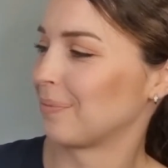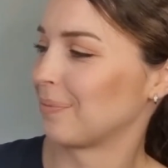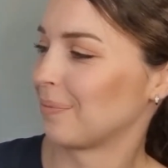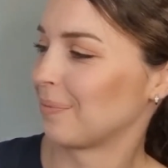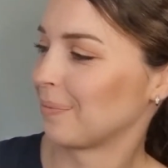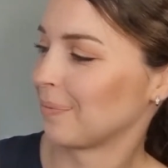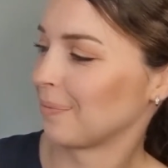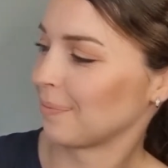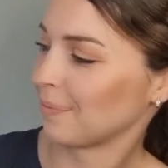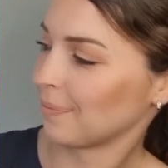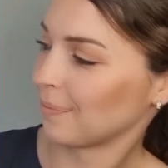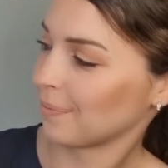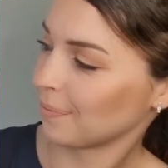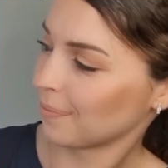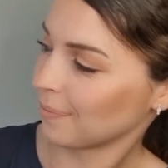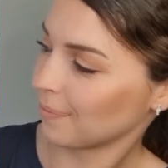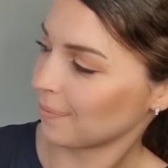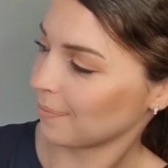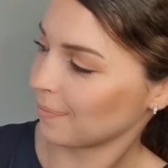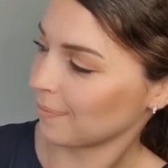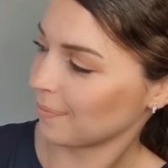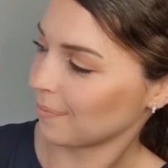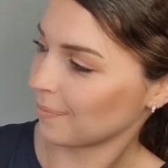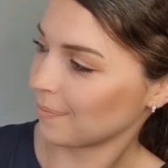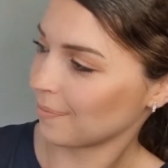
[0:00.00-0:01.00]

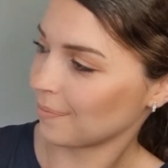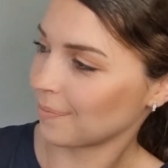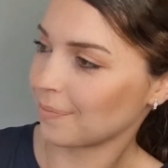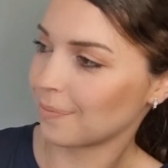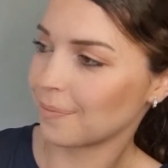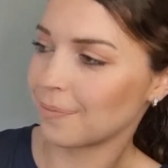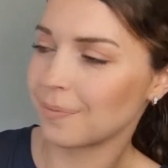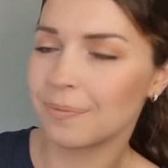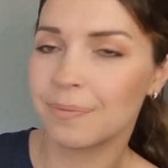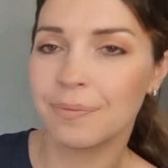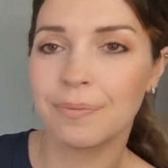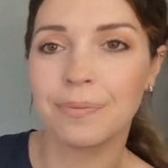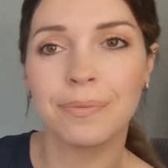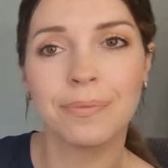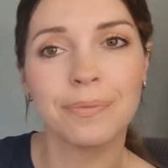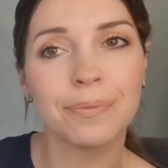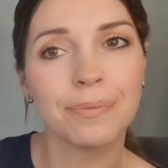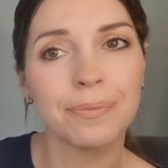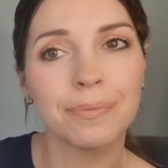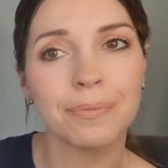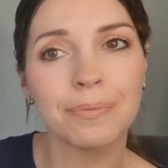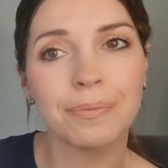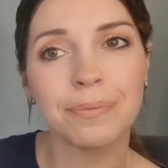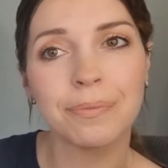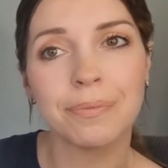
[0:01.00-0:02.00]

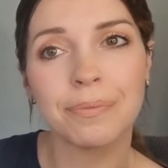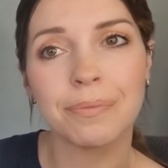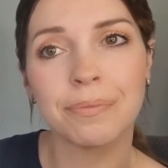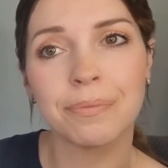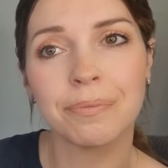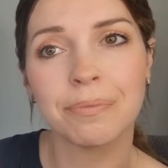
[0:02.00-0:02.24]
[no speech]